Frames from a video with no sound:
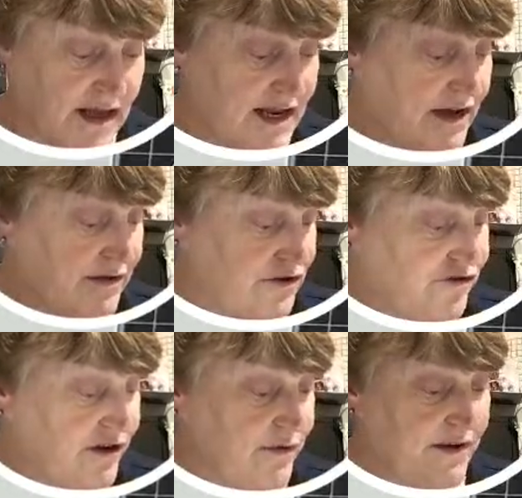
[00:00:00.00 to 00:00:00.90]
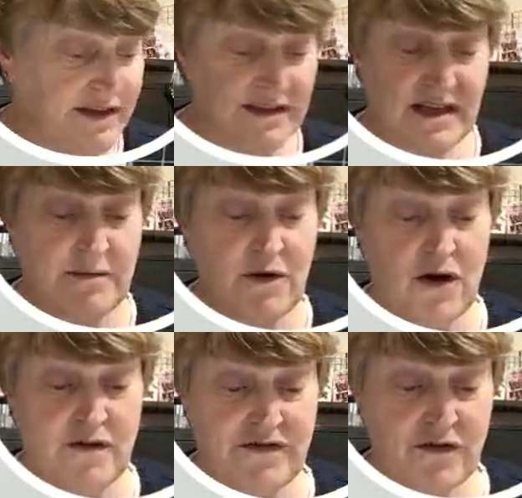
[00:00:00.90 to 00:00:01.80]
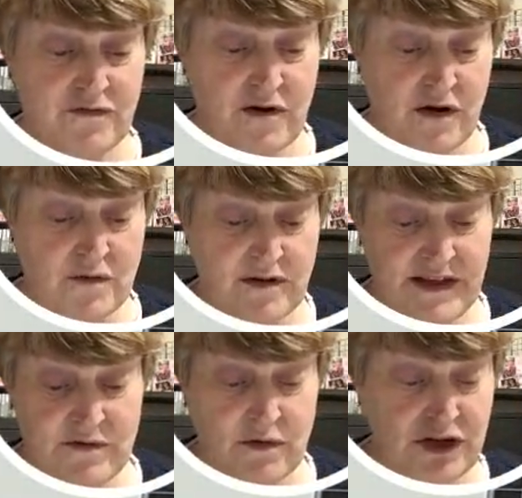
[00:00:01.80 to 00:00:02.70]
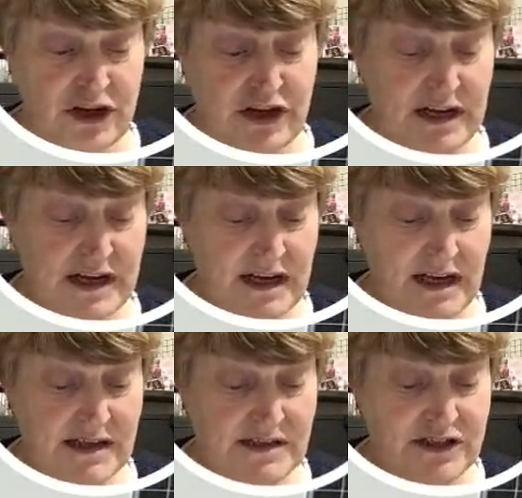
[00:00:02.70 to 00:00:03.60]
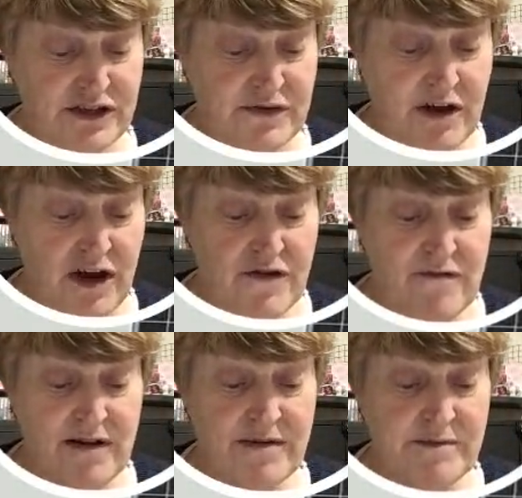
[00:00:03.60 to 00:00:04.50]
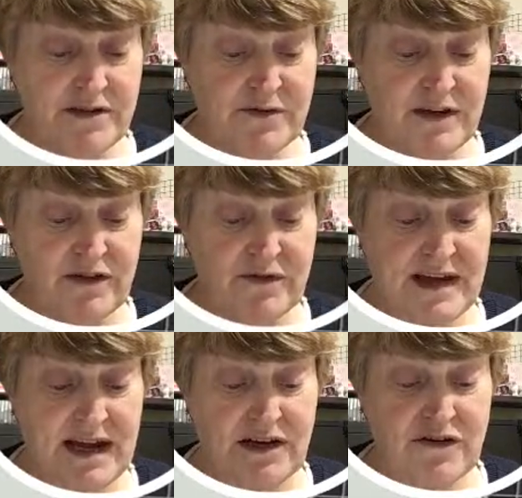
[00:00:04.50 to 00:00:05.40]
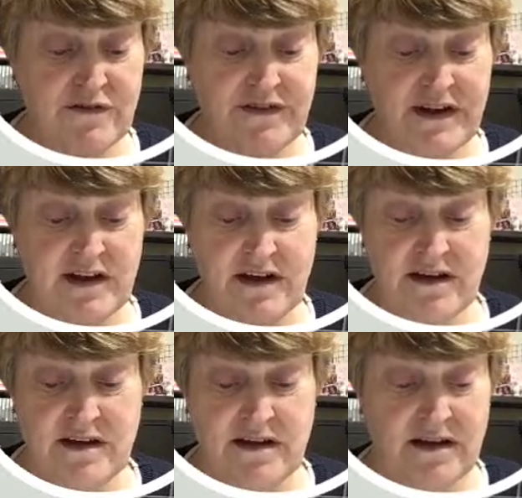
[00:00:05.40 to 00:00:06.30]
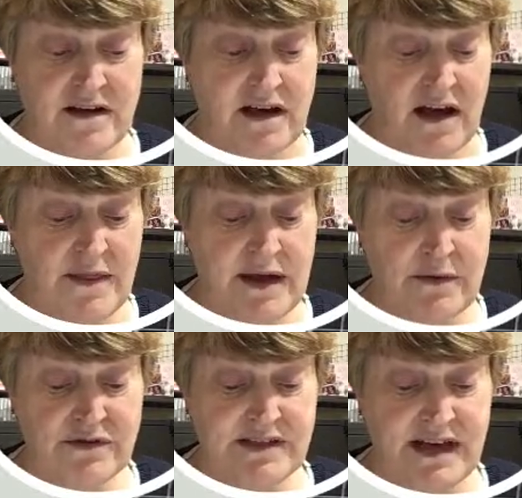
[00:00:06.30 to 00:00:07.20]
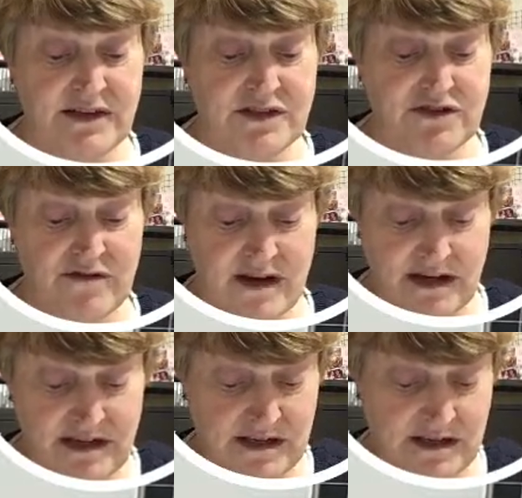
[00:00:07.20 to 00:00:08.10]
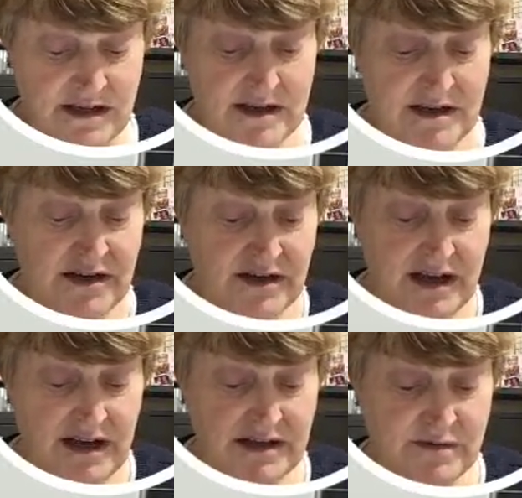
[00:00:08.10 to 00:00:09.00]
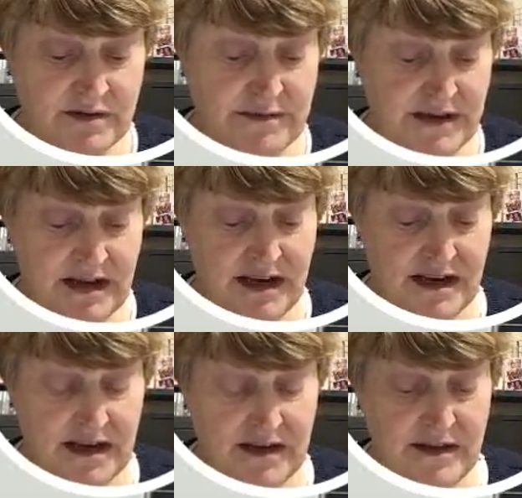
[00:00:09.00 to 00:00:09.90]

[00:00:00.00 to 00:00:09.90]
Now, the trick when these come off your roll and they're all curly is to run them between your nail and your finger, and they will stay straight. Okay, this one's a bit kinky.